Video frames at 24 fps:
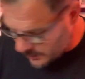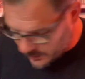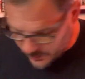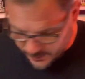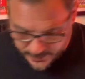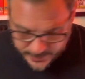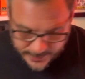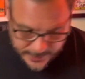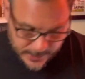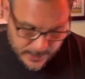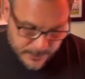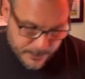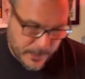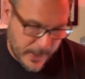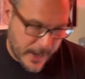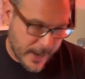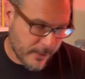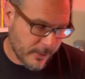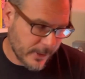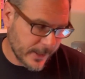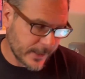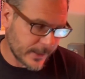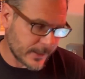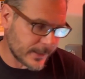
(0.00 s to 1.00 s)
Nick
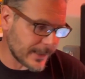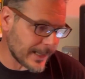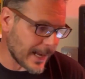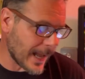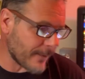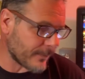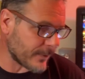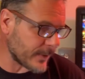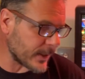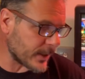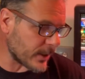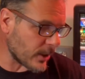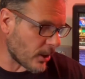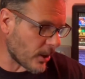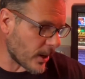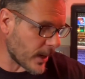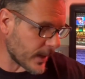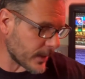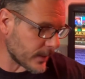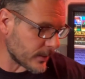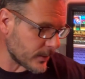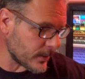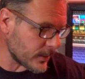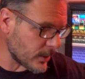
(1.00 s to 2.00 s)
Berry, lovely
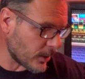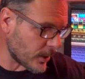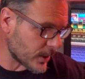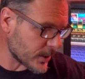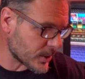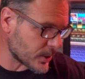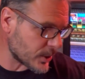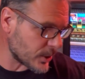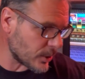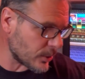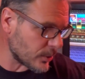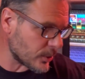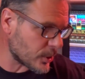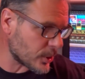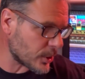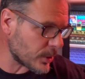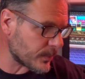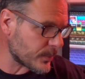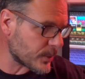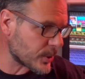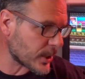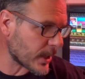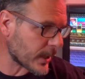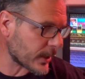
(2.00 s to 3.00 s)
guy. Nice
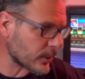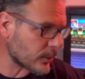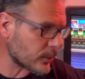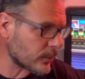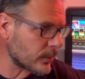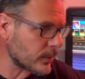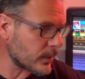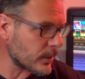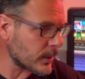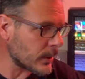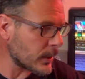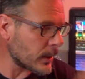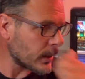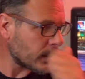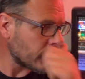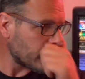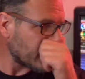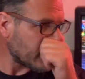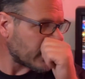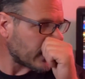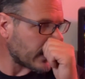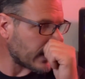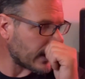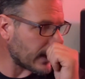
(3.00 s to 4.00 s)
YouTube channel.
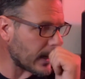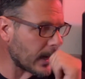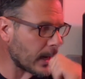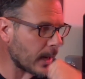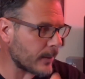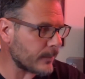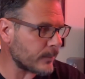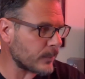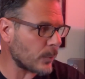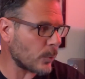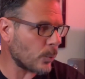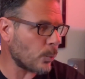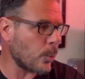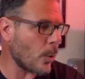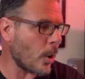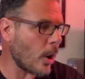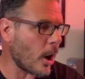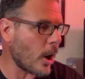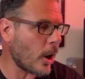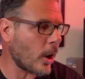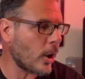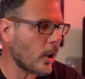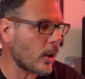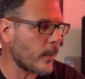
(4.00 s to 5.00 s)

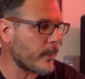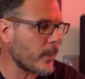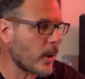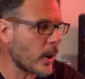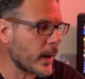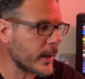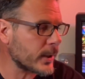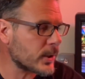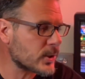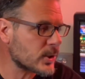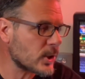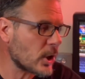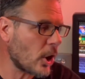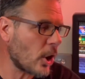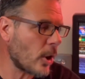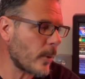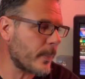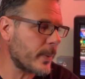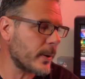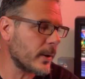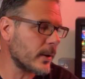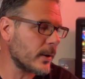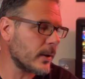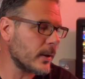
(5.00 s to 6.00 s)
What are my
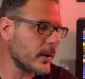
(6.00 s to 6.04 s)
top